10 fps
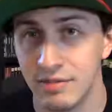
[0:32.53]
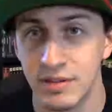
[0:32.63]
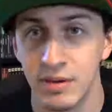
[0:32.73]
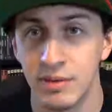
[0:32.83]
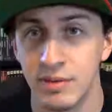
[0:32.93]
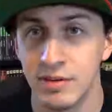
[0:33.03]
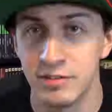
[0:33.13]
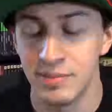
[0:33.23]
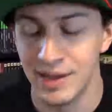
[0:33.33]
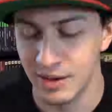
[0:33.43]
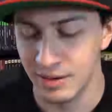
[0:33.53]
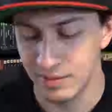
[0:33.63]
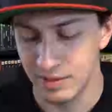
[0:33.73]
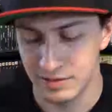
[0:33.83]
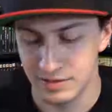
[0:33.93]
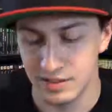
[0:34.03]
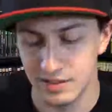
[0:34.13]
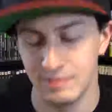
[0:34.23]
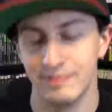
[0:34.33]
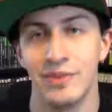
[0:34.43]
So there's about, let's
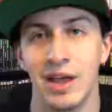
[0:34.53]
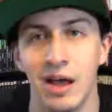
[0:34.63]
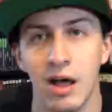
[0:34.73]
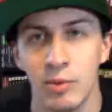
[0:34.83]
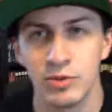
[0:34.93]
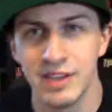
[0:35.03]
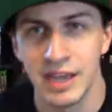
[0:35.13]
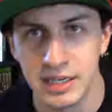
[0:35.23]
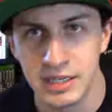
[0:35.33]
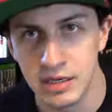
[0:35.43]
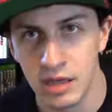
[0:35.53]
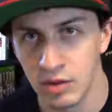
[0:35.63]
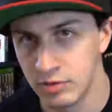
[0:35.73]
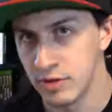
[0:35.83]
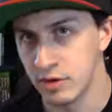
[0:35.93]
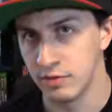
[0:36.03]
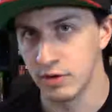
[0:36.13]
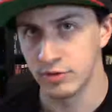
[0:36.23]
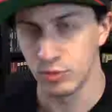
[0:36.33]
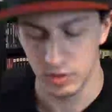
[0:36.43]
see, almost $19 there for
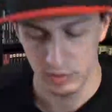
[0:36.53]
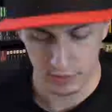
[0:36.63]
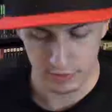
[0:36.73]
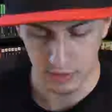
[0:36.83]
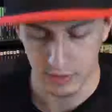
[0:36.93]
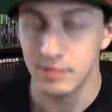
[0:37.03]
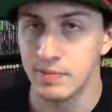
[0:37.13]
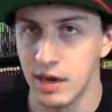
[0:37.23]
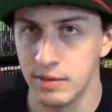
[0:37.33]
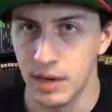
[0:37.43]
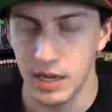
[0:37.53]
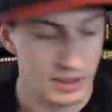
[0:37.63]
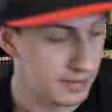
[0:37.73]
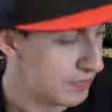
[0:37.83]
us to work with. So keep that in mind.